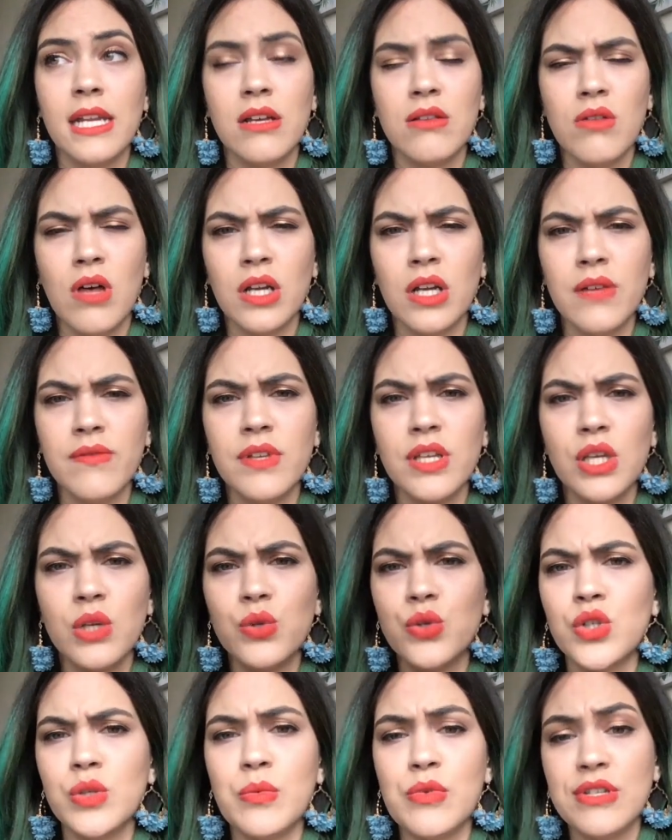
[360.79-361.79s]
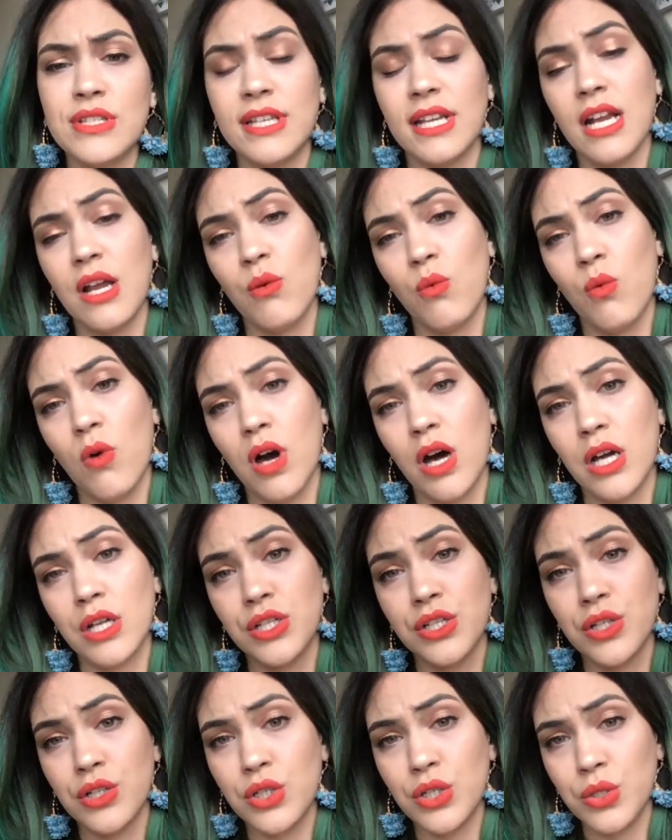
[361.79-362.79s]
a lot of the YouTubers that I
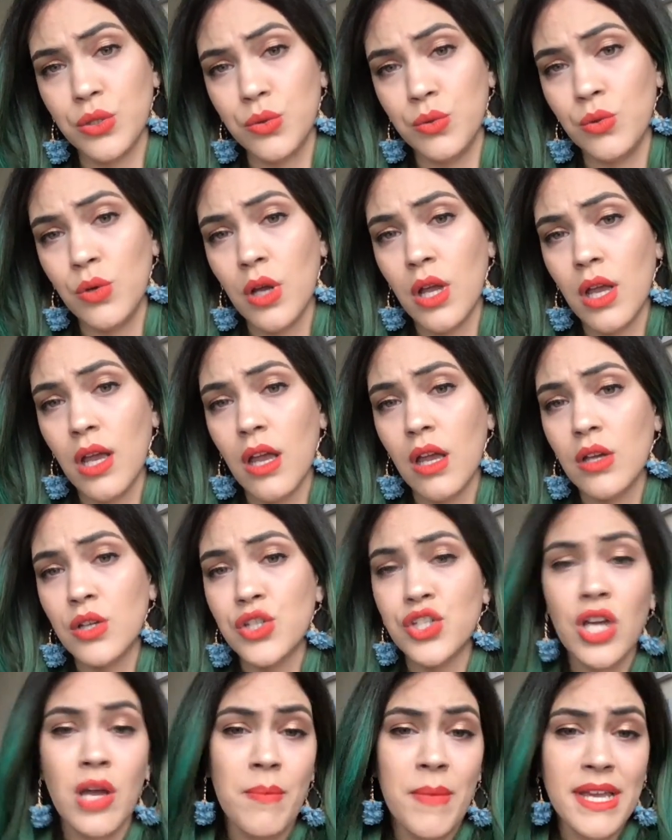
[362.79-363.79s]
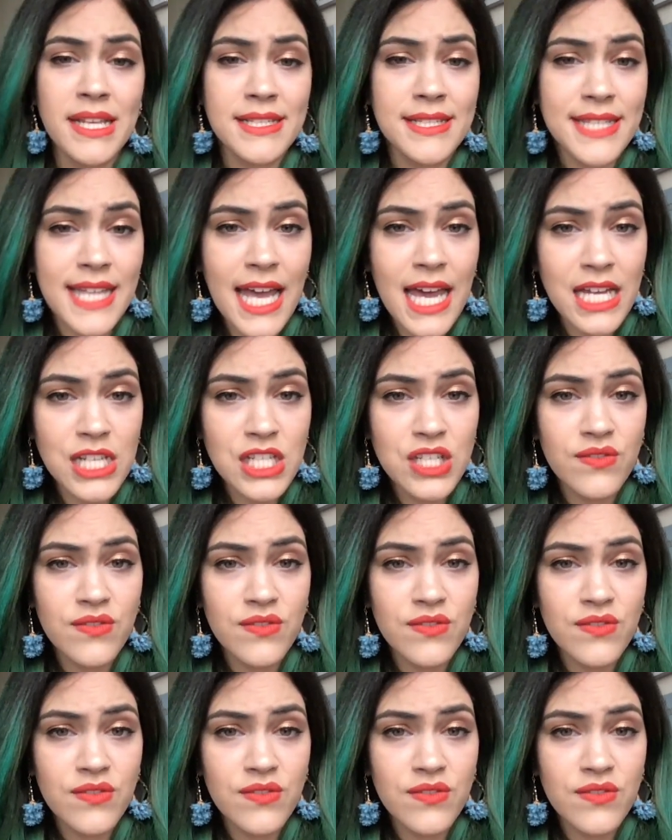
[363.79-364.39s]
watch do shop my stash